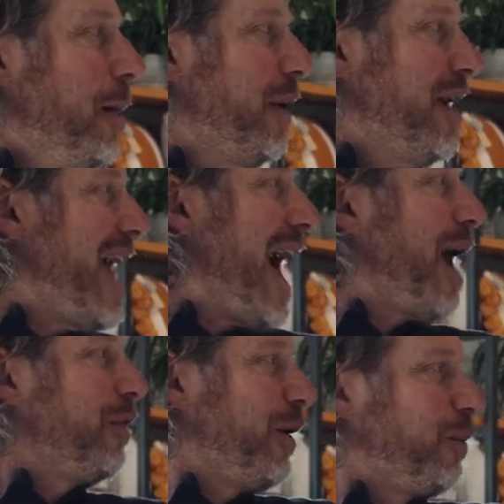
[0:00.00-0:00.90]
But
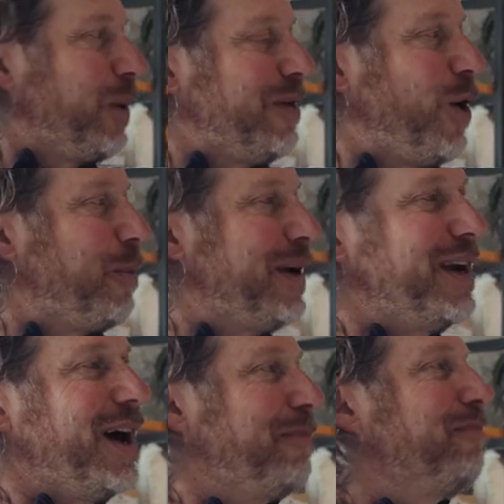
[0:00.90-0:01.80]
now that we've
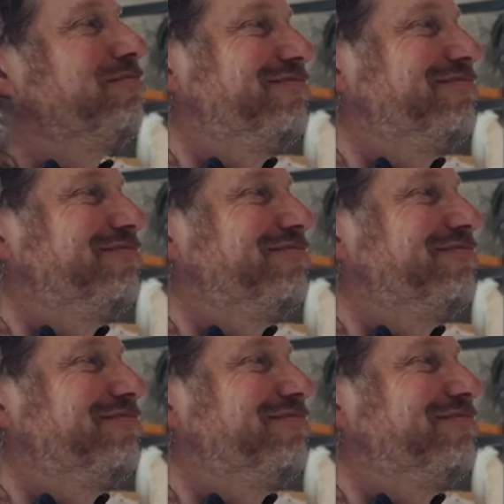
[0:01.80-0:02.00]
opened up